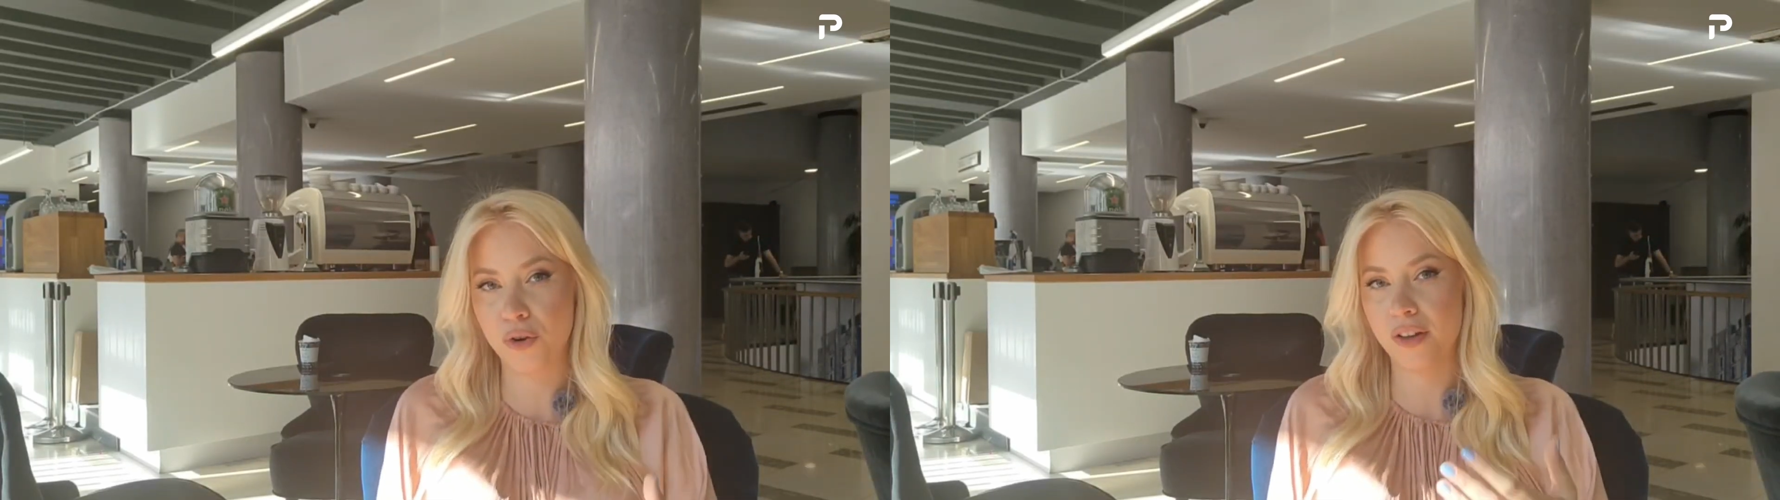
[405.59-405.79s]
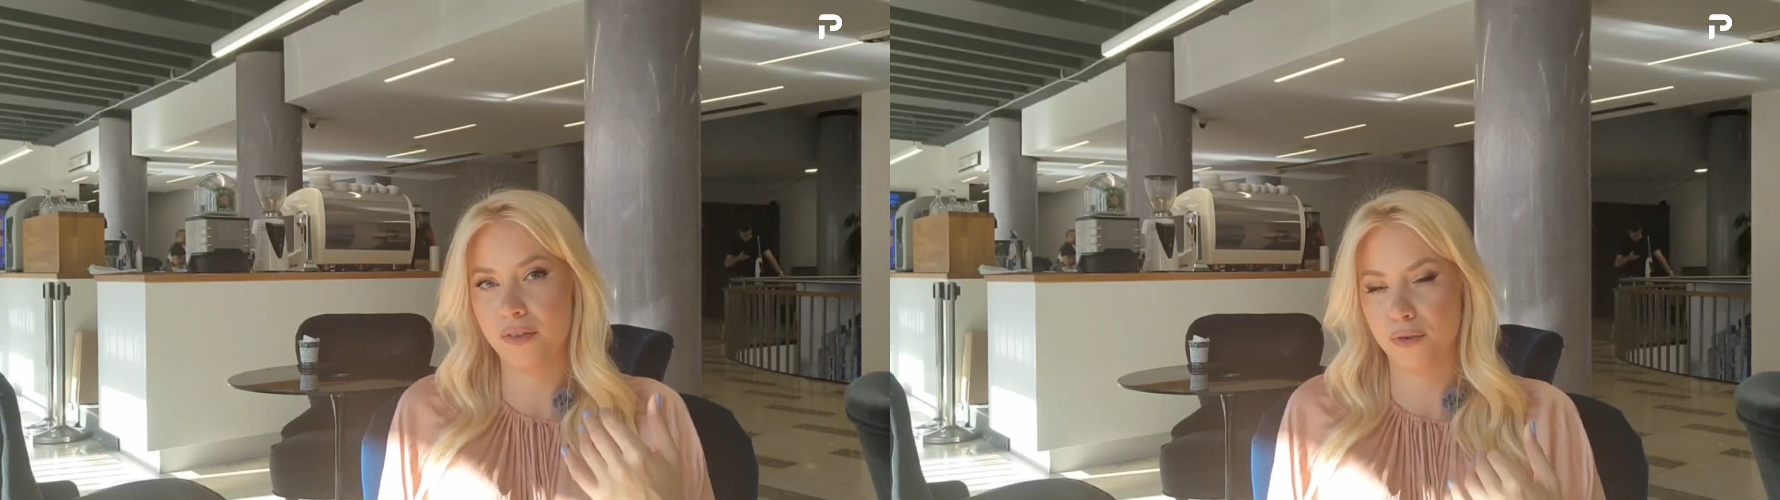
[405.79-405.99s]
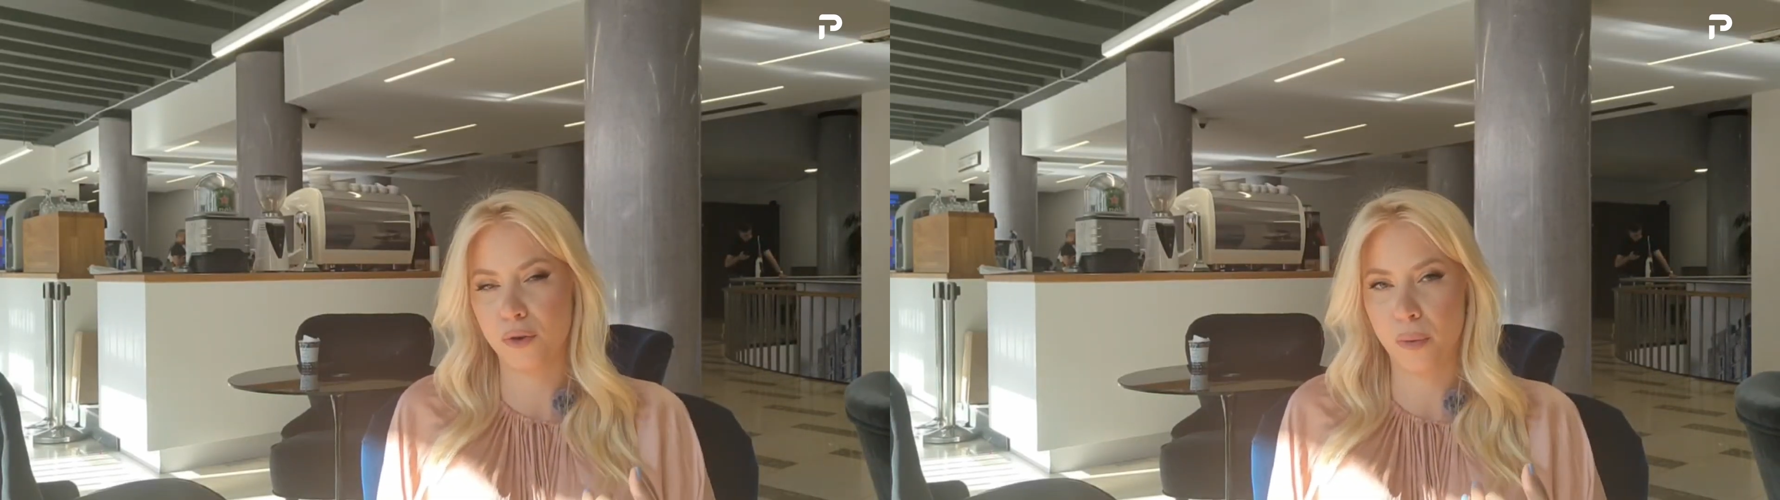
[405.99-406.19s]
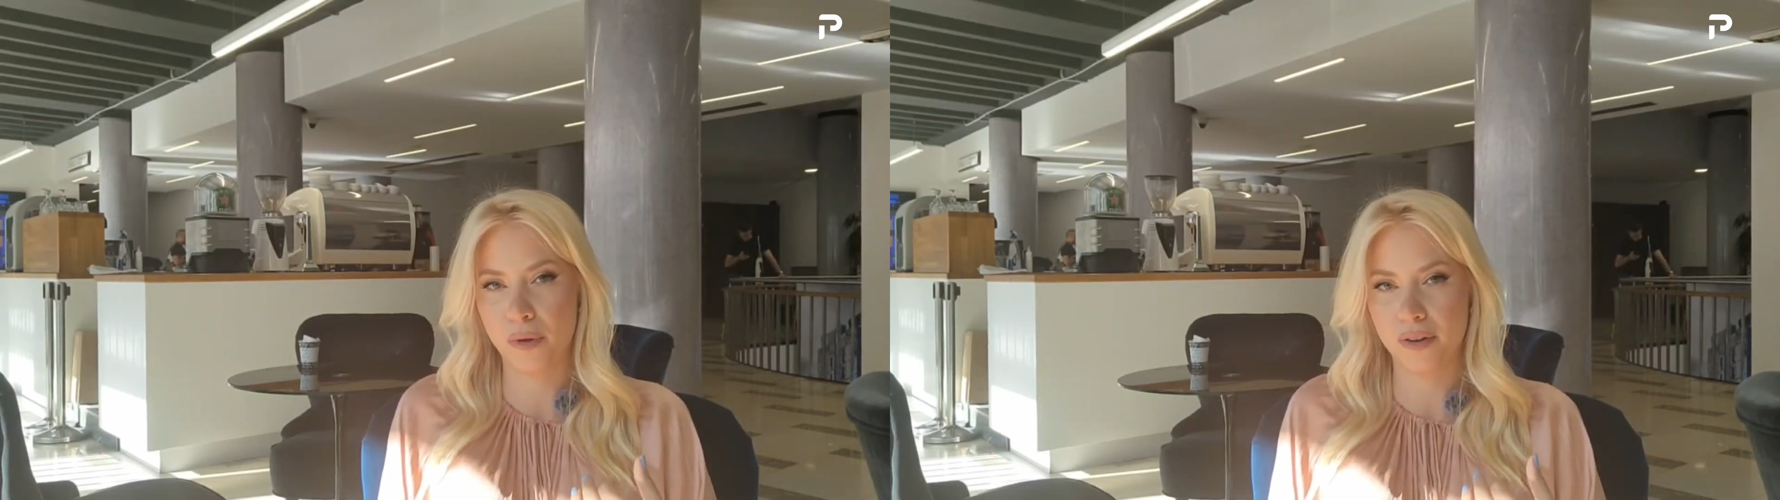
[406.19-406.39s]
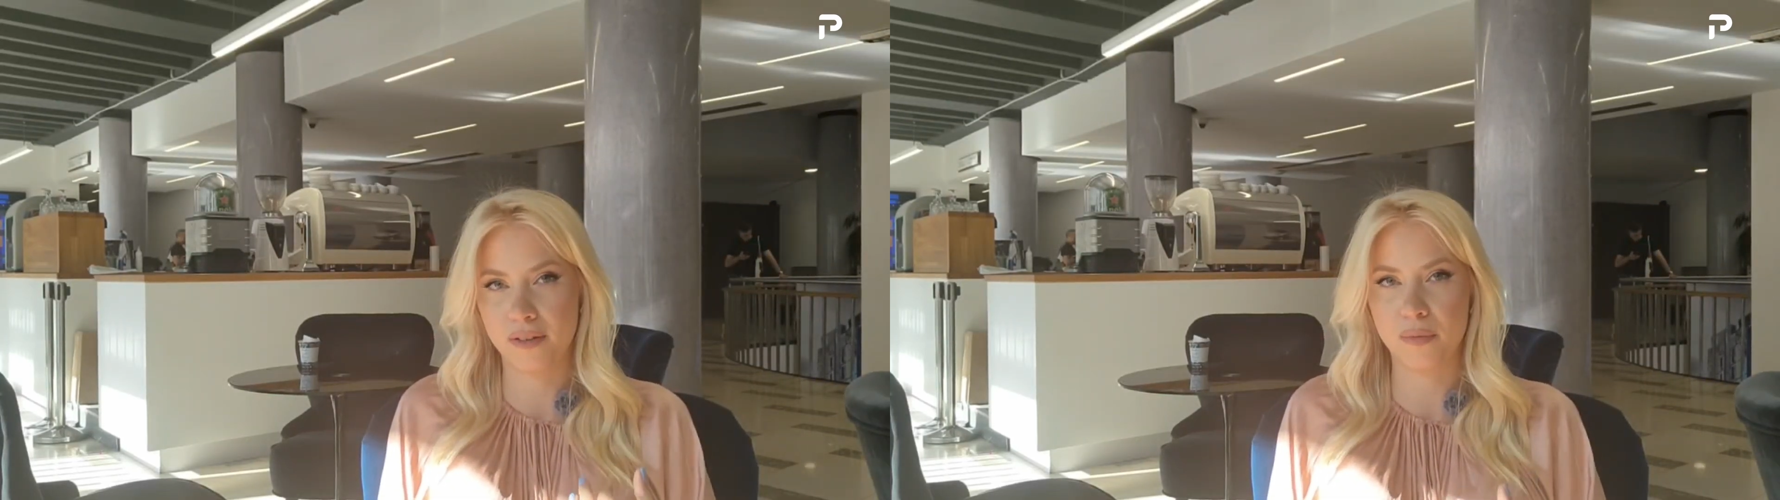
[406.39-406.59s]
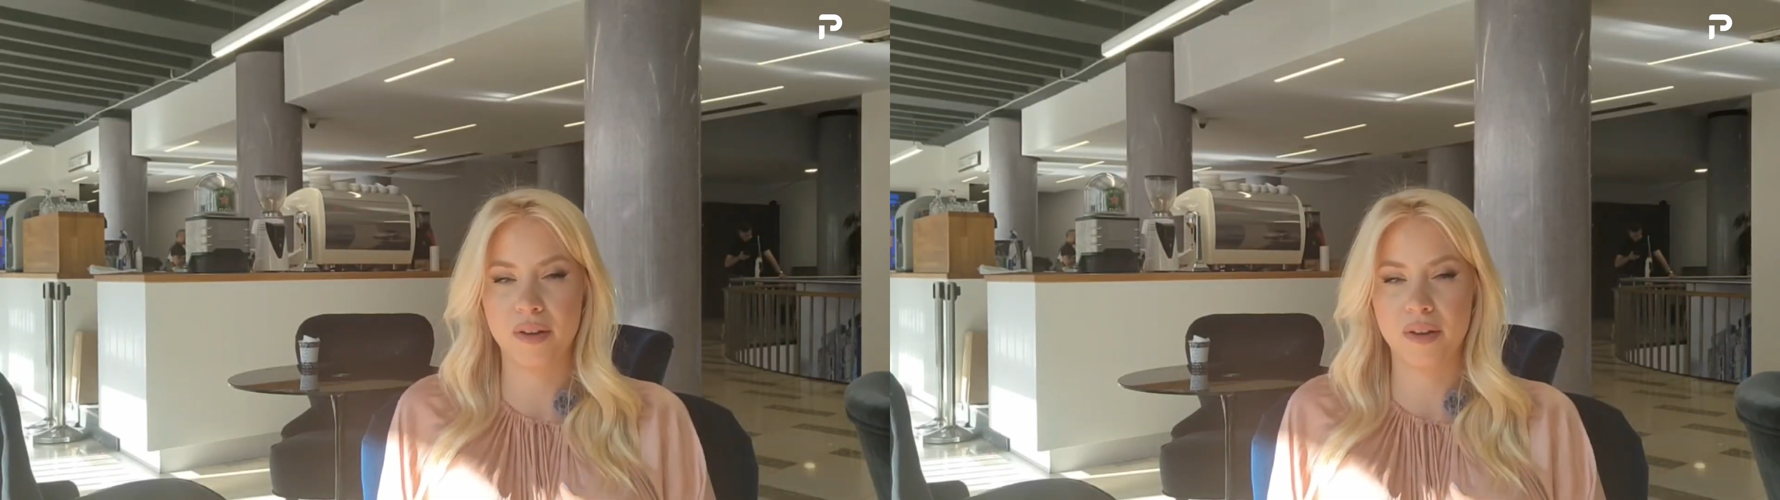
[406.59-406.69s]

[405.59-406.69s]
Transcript: you're giving to community.